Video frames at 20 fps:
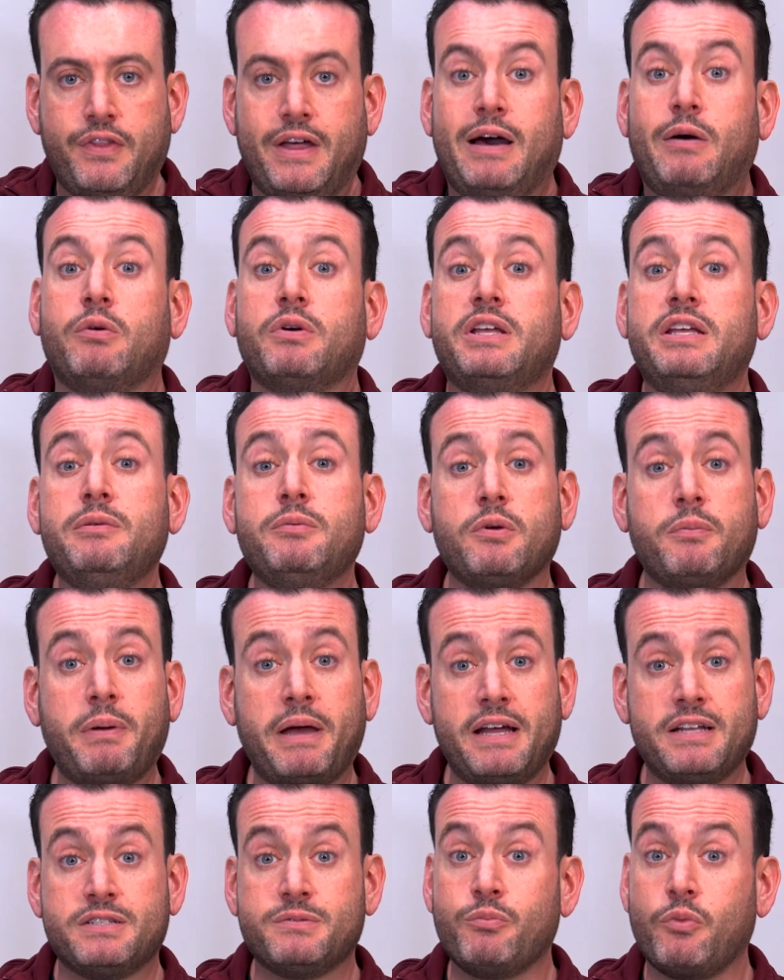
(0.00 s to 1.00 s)
That will keep your
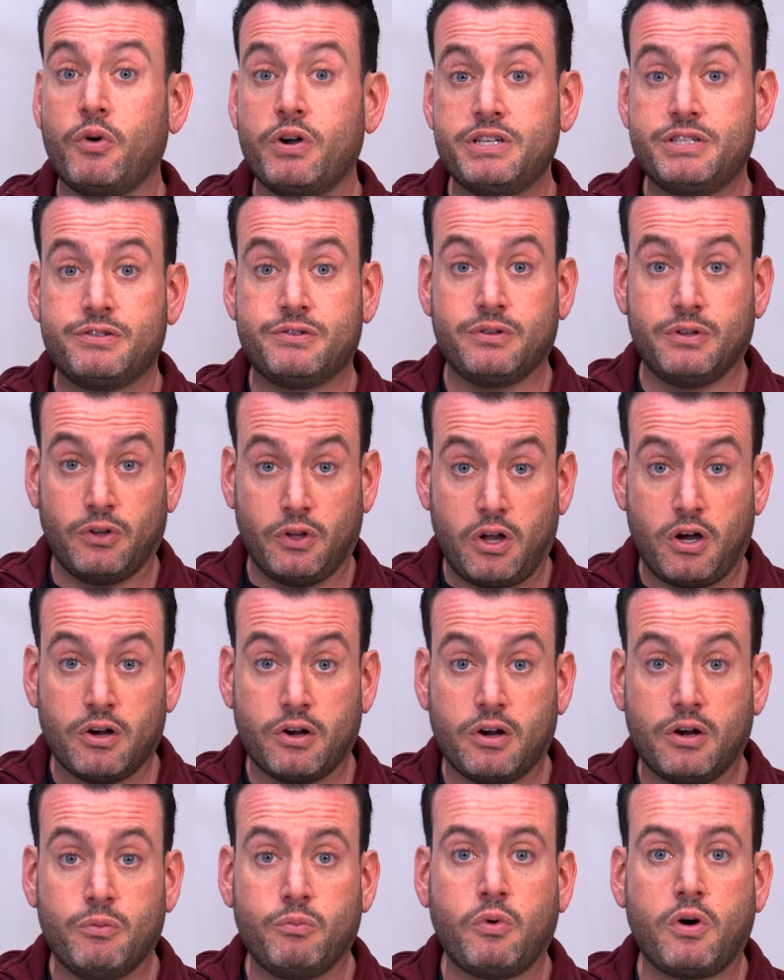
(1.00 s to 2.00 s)
paints moist
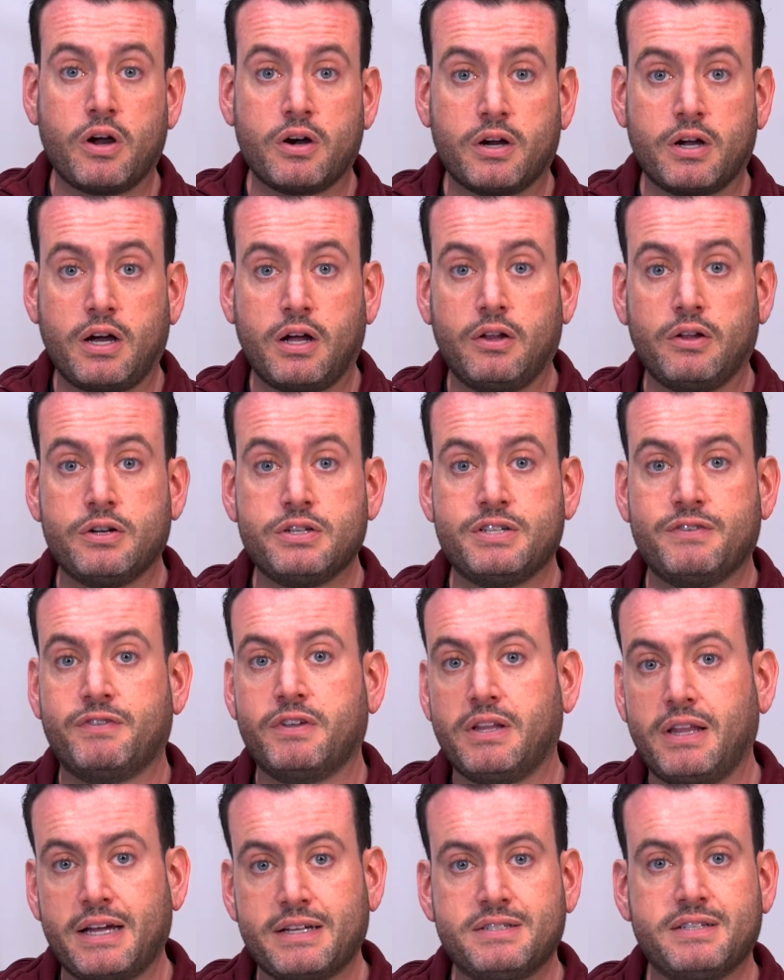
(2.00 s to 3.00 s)
longer. Watercolors, if
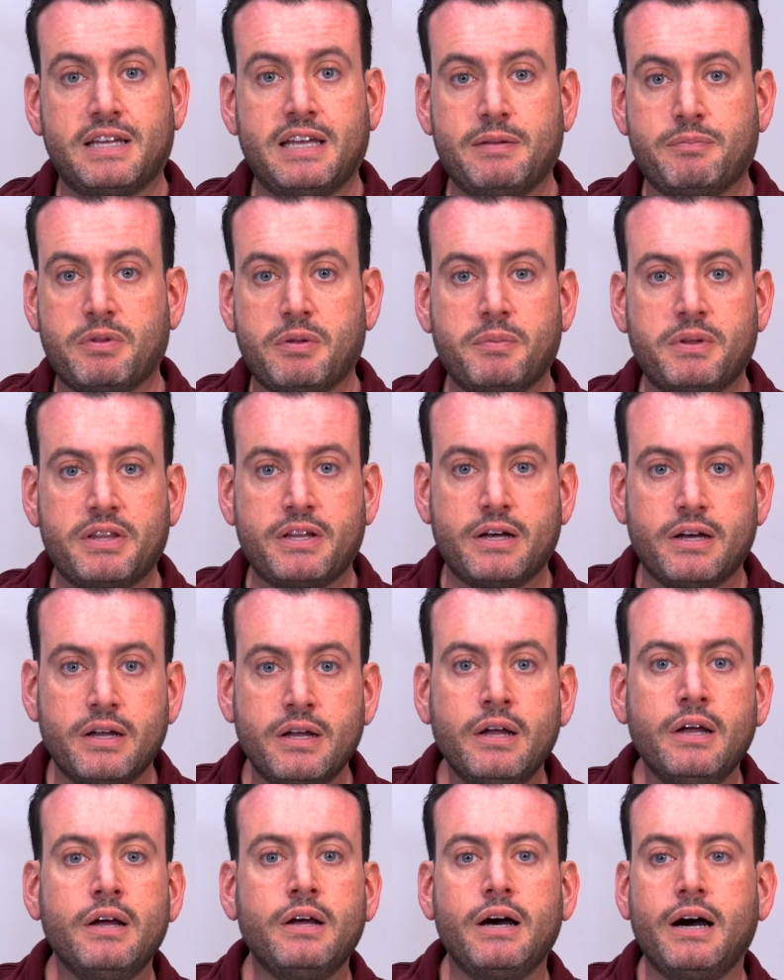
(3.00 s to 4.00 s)
you like to keep them in the
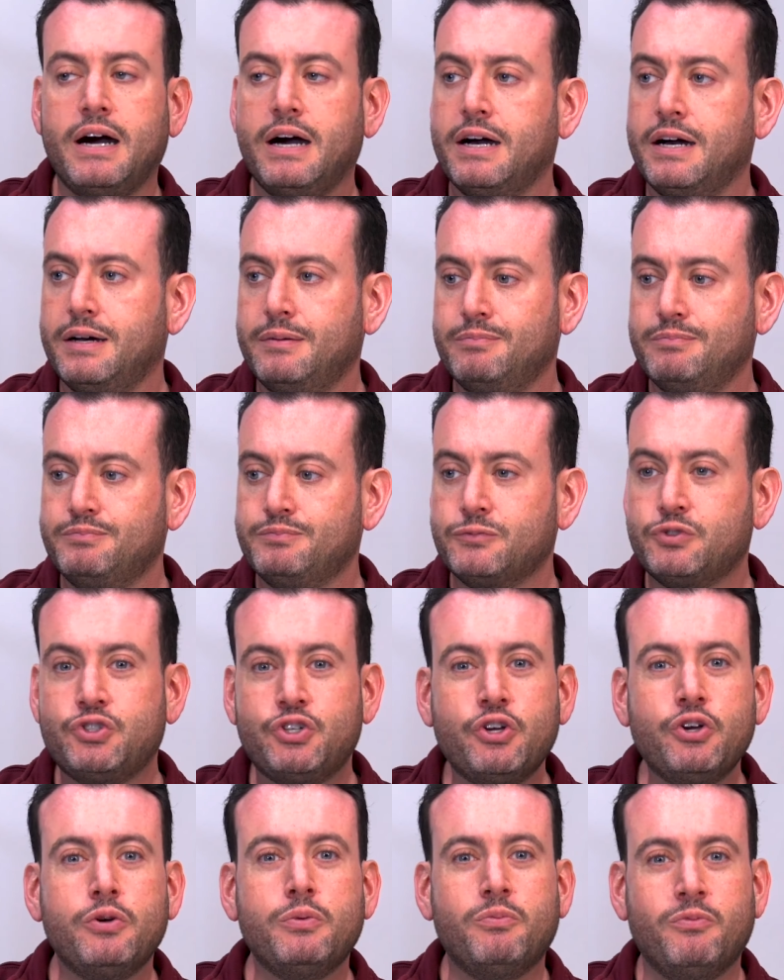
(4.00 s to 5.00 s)
um,
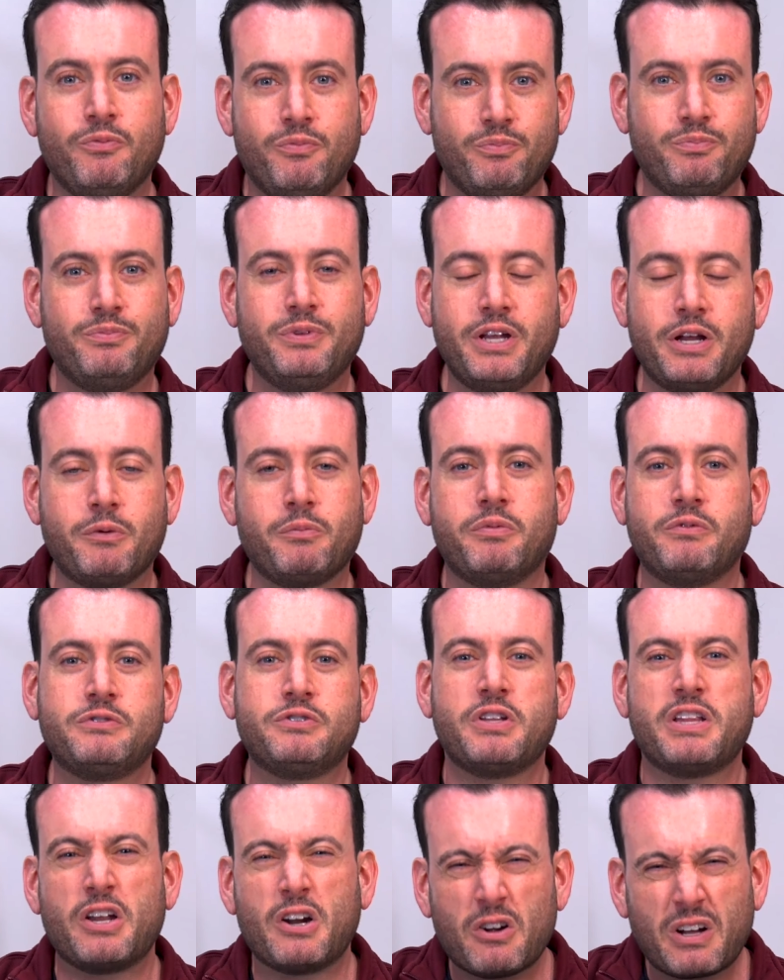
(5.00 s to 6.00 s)
tube you know,
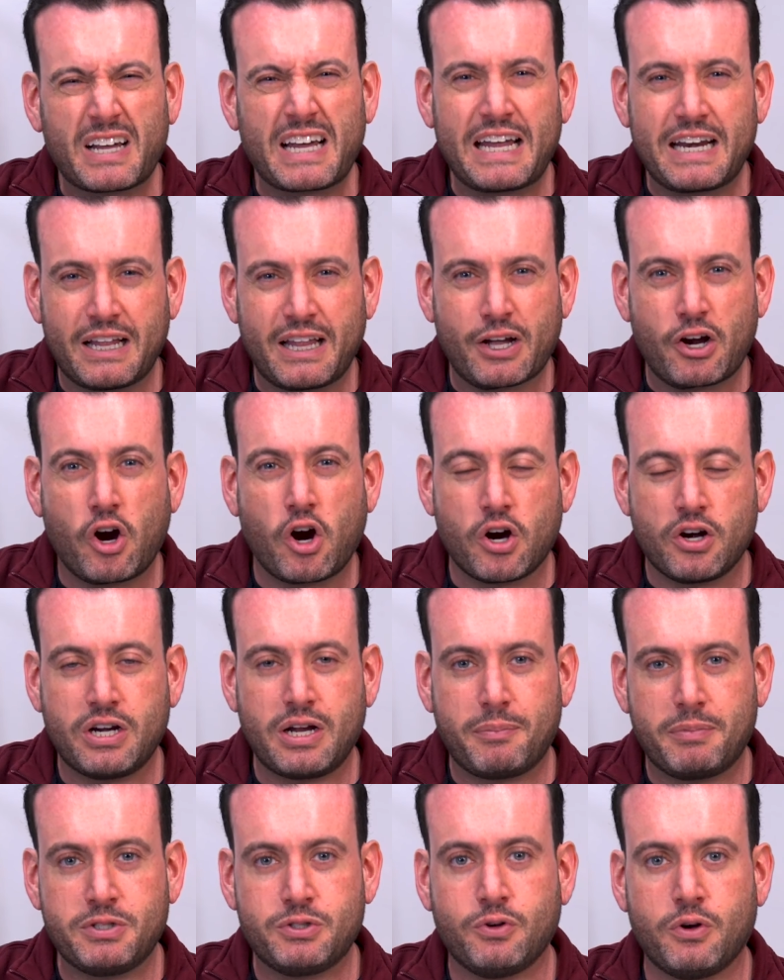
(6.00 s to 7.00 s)
so they don't kind of like harden
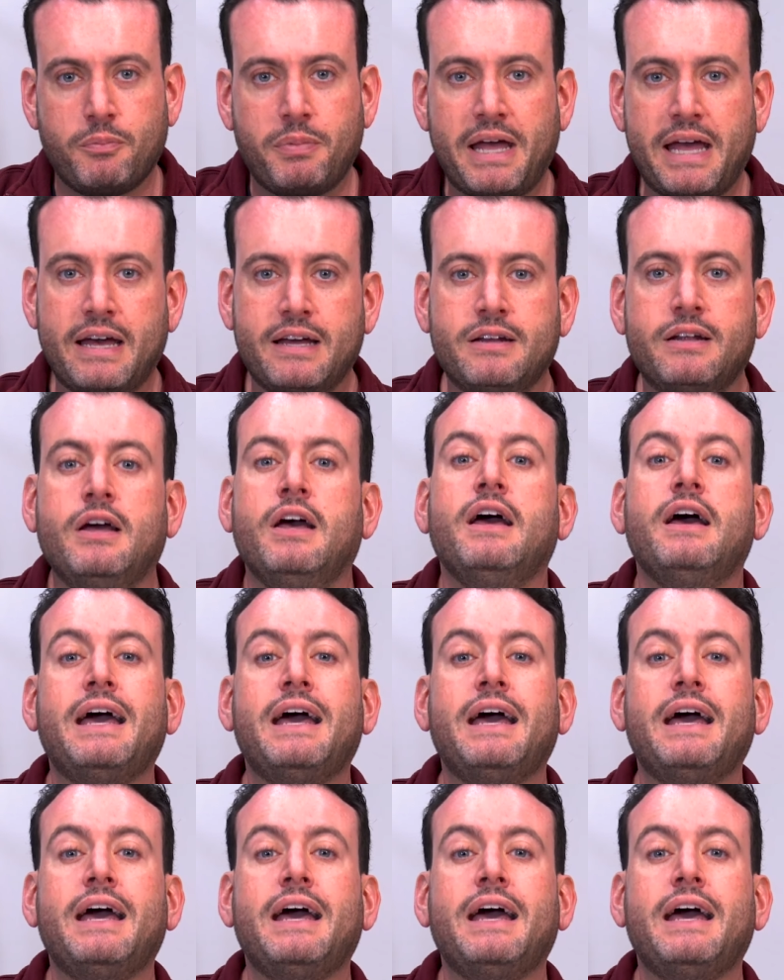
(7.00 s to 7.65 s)
up into a pan.